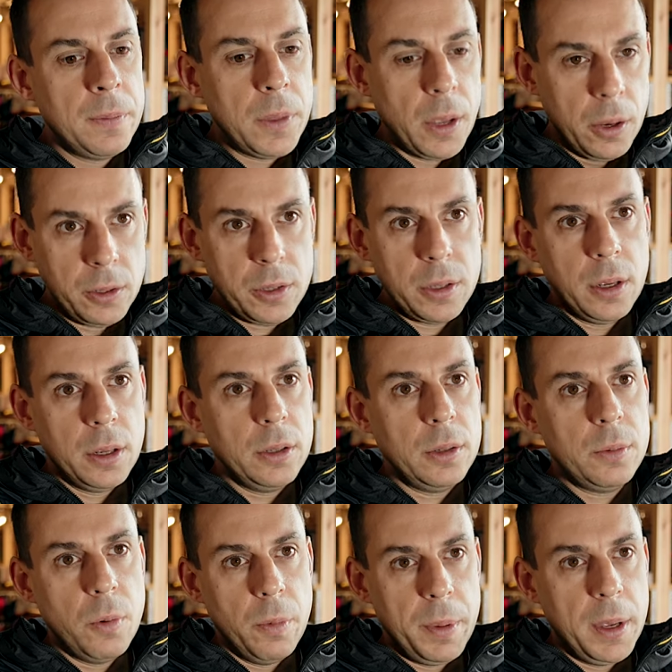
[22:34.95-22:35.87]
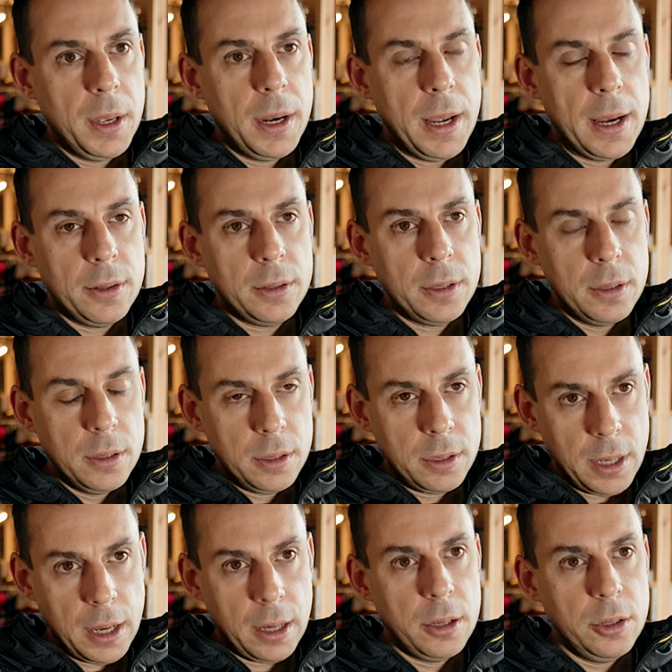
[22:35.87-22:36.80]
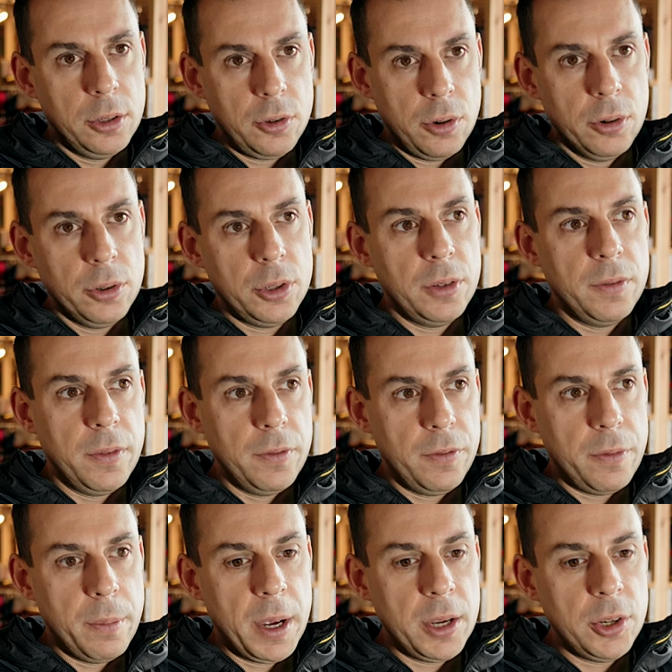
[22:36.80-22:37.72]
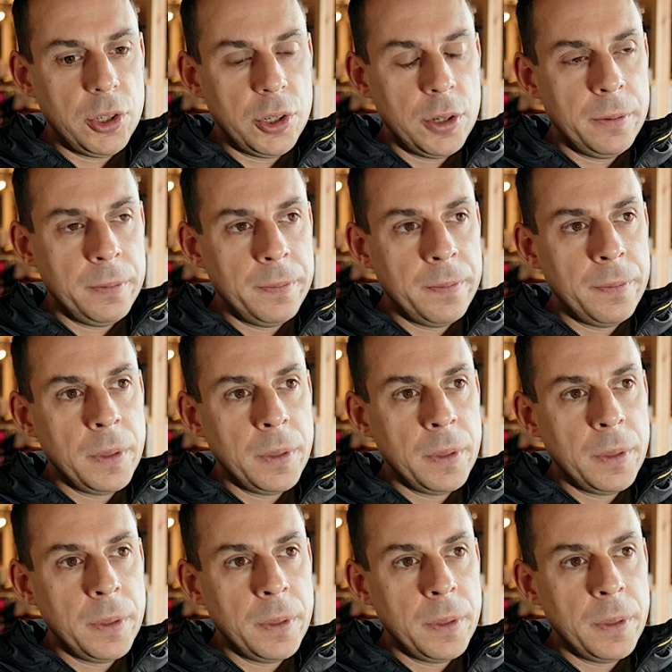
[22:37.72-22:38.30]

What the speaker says: Those things will be announced in the second tranche of information,